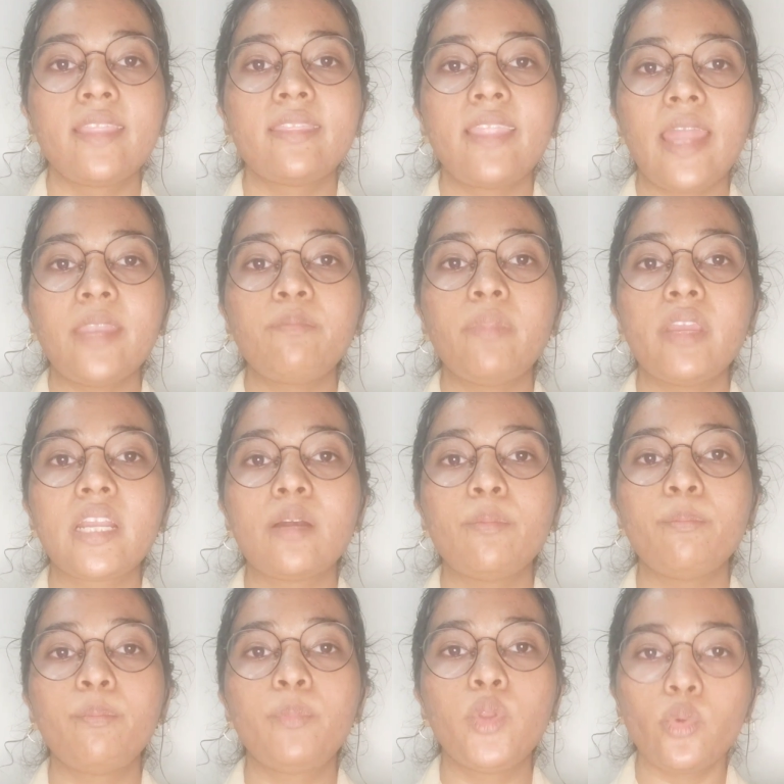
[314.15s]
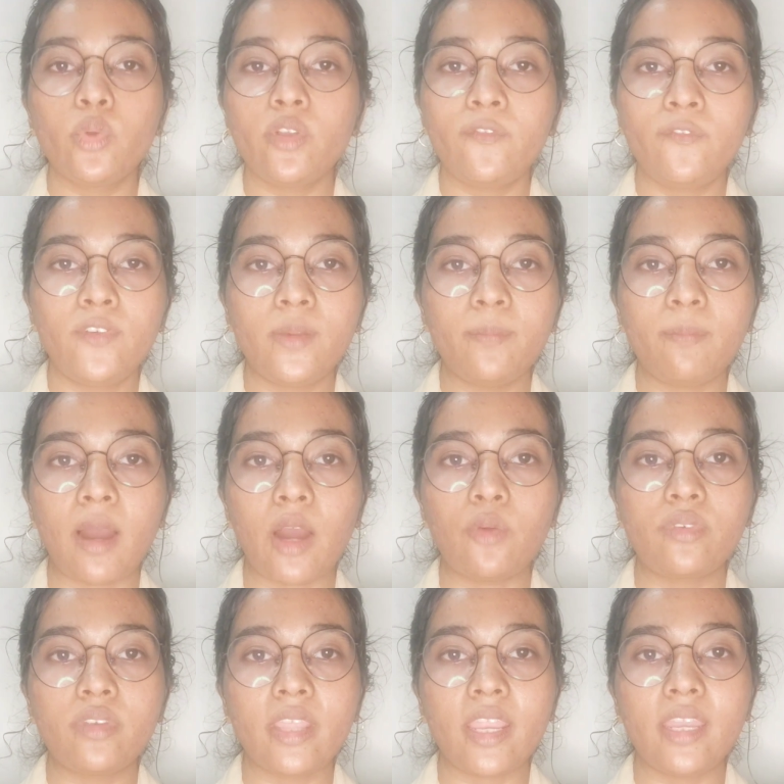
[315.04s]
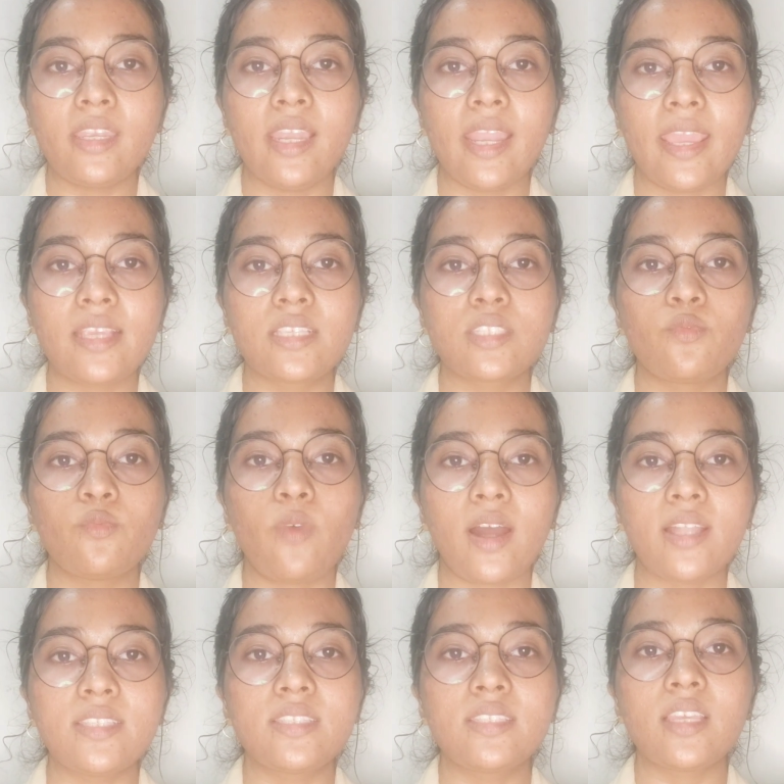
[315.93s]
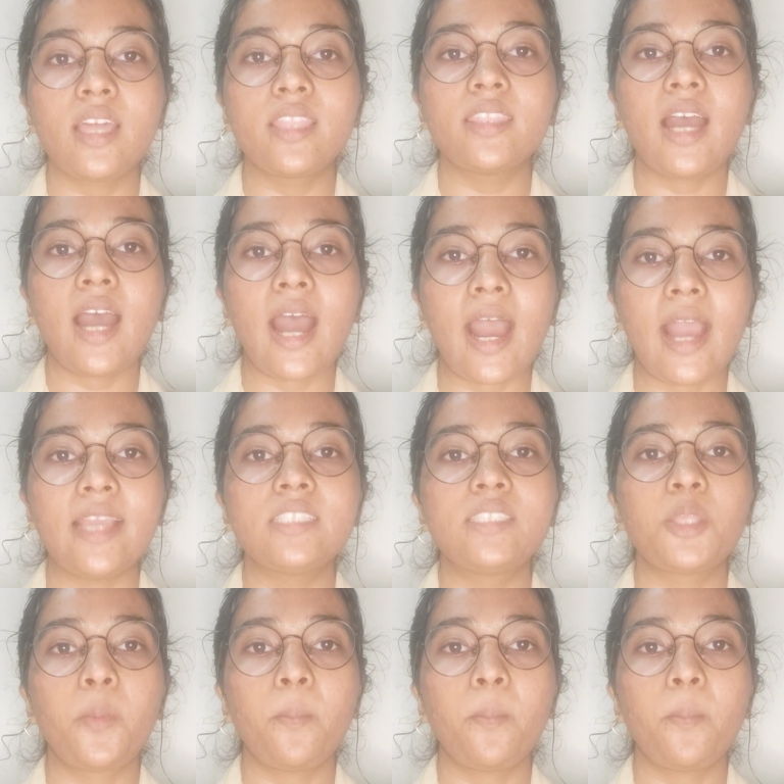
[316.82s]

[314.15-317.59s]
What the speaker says: that become beautiful mountain lakes once the ice